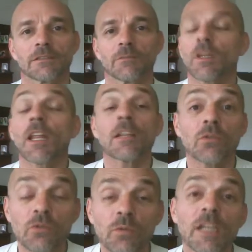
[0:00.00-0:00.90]
But that's
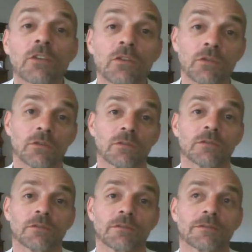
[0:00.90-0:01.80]
all we can do.
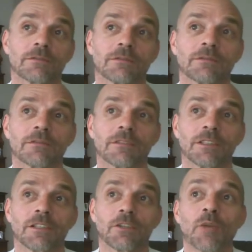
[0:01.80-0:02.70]

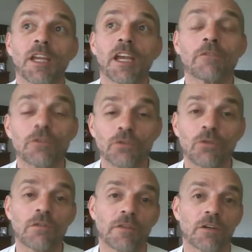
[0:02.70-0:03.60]
We have control
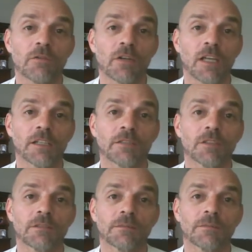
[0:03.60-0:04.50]
of our own lives.
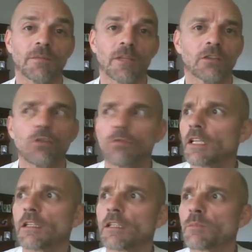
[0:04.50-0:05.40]
Don't
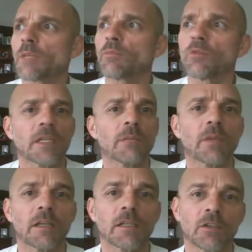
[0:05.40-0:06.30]
let these people
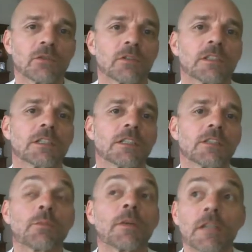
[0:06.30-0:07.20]
manipulate you
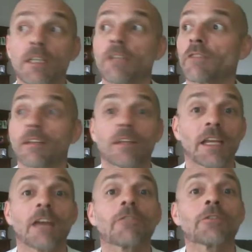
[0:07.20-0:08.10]
to believe that they
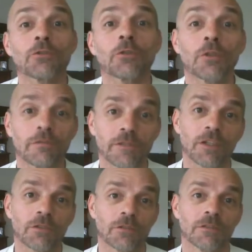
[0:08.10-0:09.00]
have control over
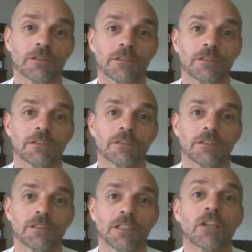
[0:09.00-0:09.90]
you.
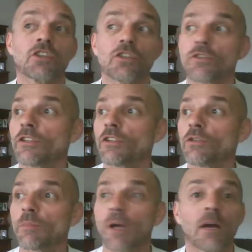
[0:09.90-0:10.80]
Assert
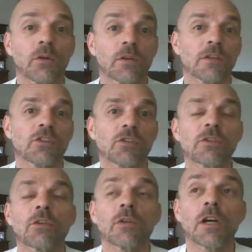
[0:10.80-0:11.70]
your power, assert
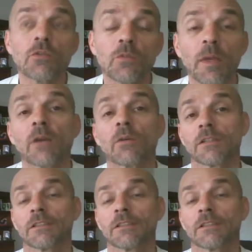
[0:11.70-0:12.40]
your own power,